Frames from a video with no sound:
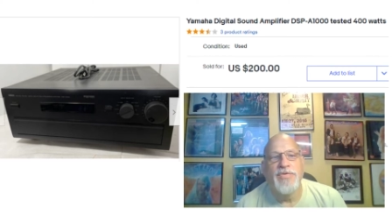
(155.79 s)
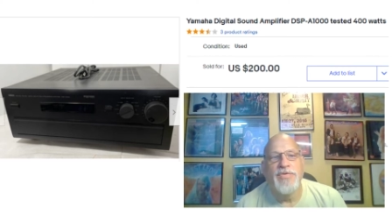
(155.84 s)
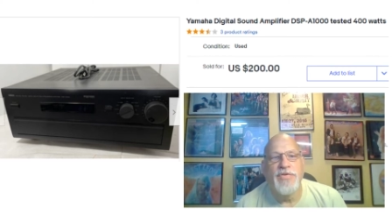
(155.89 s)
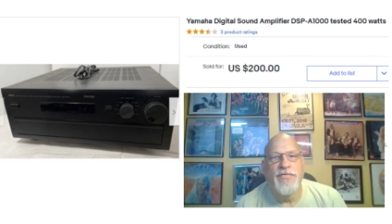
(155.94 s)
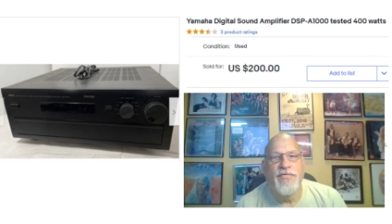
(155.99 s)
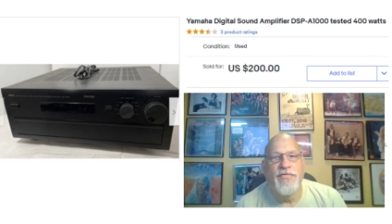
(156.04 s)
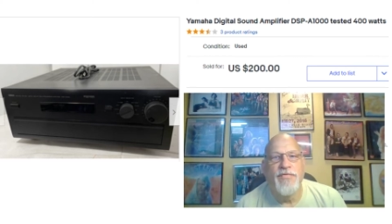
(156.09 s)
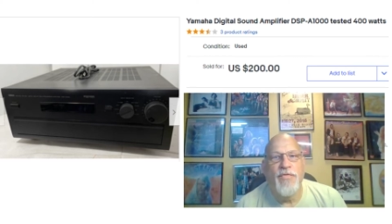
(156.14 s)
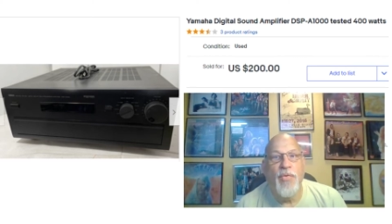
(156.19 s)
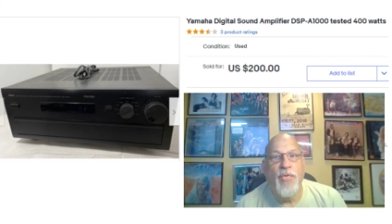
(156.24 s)

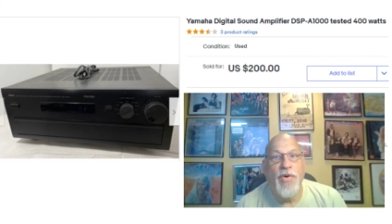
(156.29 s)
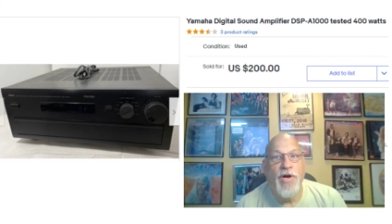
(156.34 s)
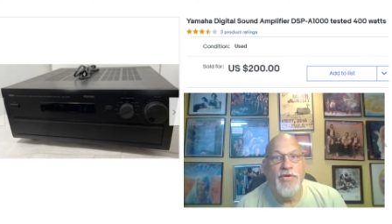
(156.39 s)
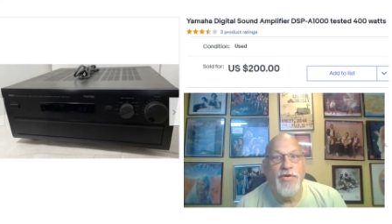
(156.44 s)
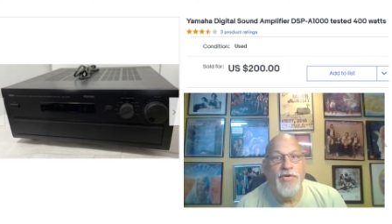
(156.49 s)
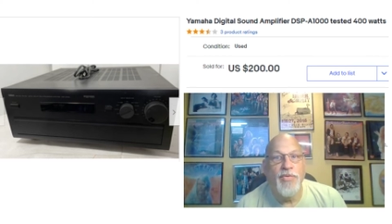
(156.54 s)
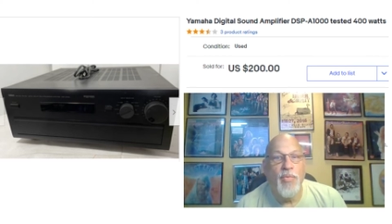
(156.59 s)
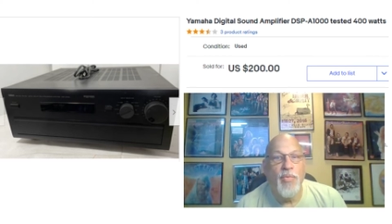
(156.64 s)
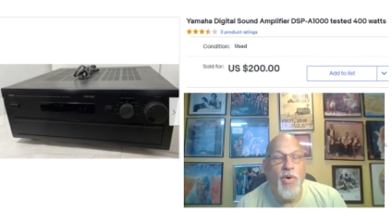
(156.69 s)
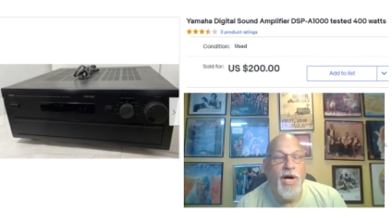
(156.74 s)
Was a
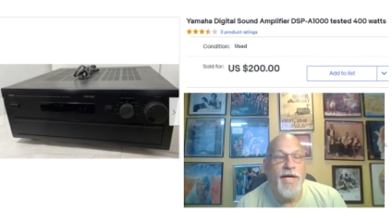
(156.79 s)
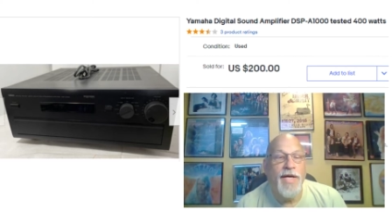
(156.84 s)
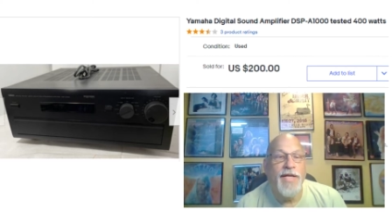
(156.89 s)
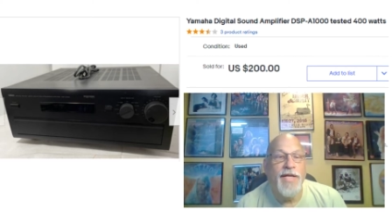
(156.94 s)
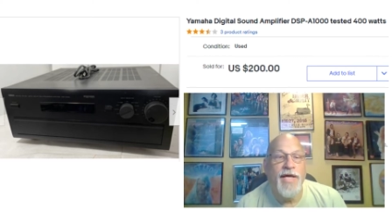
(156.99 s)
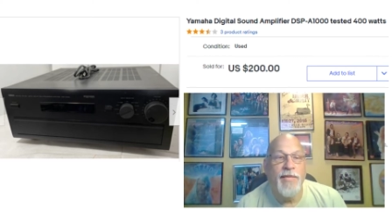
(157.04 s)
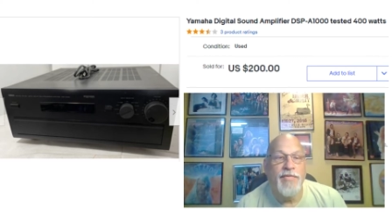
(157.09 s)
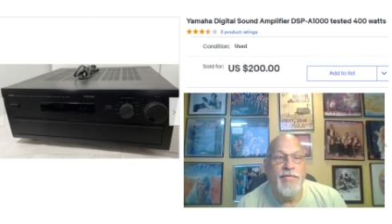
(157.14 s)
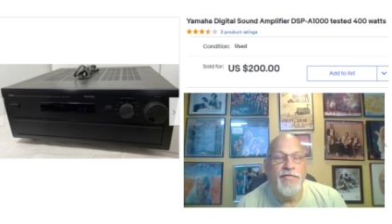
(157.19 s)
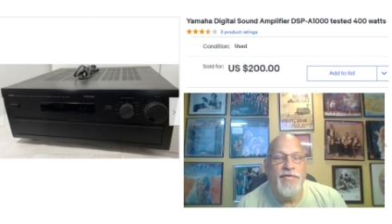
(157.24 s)

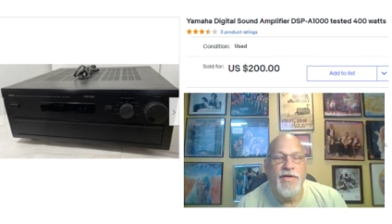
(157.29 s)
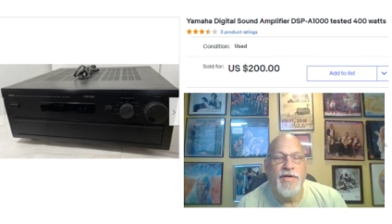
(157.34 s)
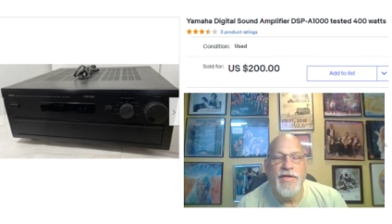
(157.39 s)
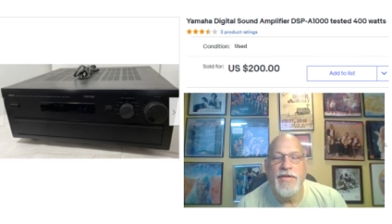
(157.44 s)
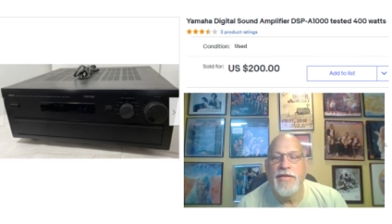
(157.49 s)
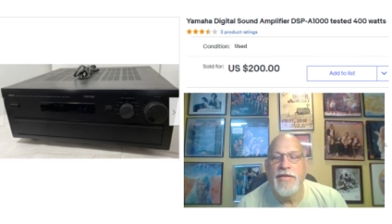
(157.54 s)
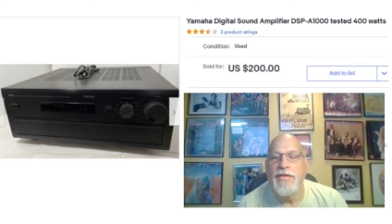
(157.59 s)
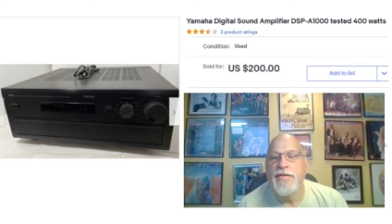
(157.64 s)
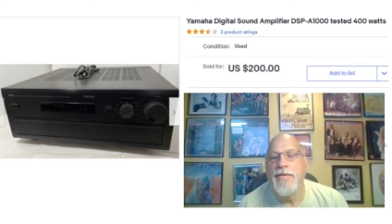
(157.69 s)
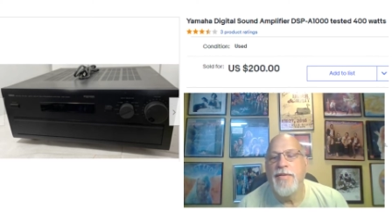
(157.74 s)
400-watt
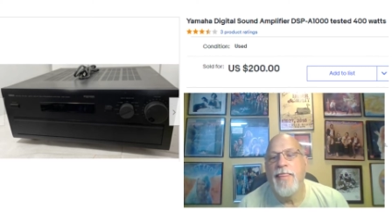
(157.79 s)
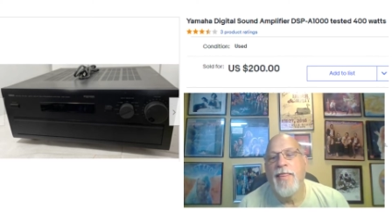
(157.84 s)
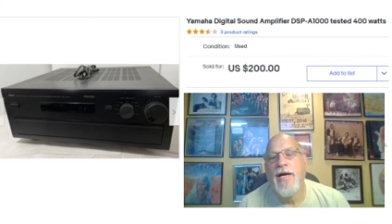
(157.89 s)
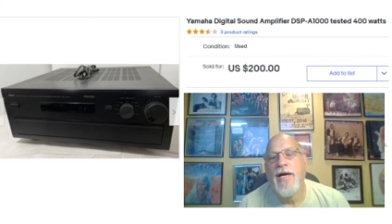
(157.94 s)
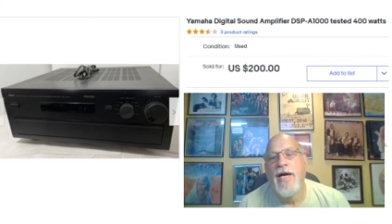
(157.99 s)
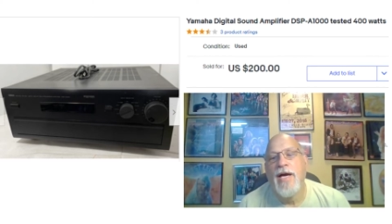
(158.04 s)
amplifier.